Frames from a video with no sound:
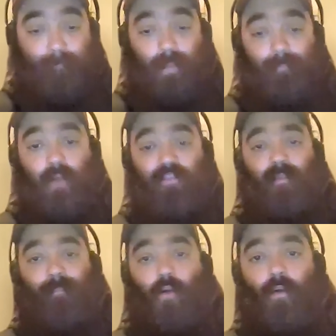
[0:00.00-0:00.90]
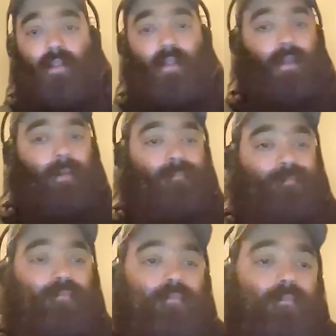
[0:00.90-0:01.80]
But most importantly,
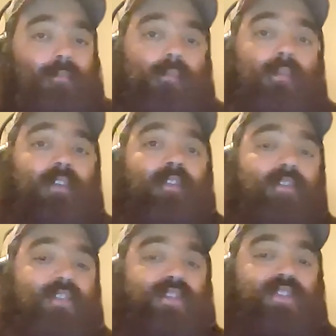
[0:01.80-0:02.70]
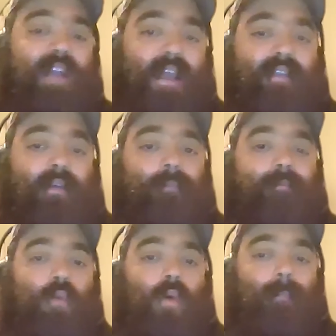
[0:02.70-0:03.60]
to just thank them
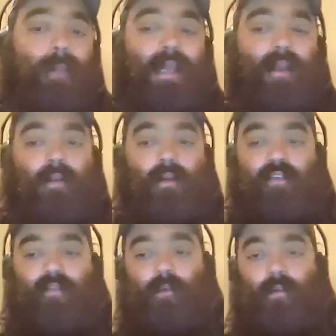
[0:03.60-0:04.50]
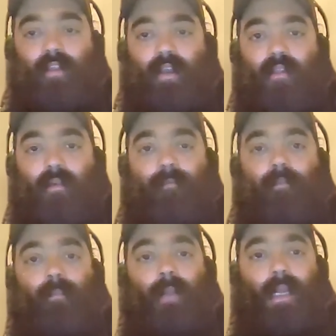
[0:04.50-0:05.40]
for being a customer and thank them
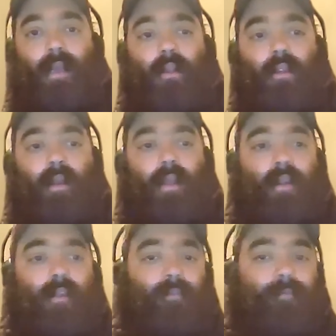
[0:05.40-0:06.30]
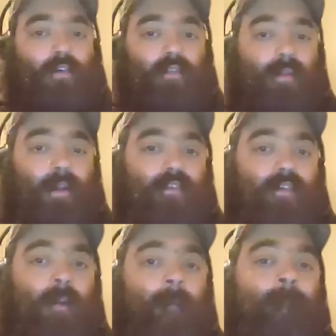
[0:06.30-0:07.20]
for being a client in the first place.
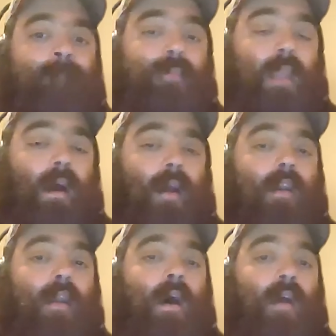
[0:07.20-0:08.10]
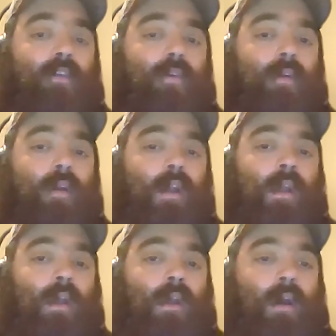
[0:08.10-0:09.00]
Another
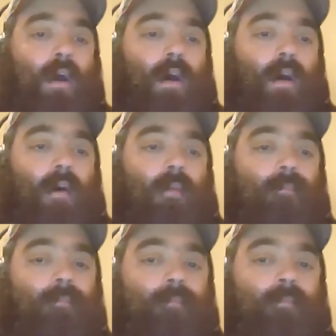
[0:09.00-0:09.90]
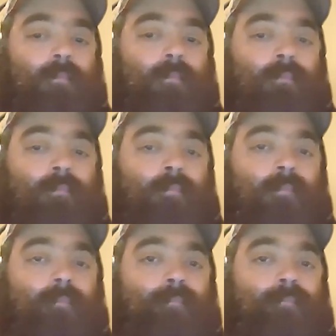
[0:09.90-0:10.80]
um,
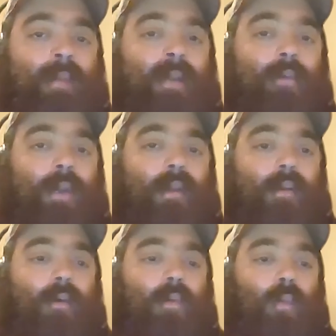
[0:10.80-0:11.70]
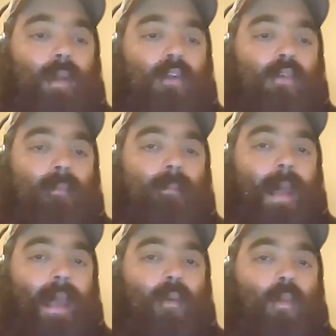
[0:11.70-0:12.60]
period when you
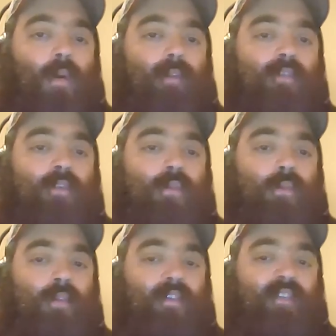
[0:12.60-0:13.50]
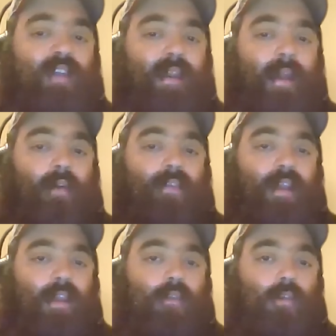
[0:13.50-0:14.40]
may want to send out
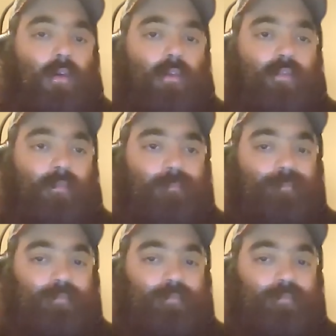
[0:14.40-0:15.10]
thank you cards.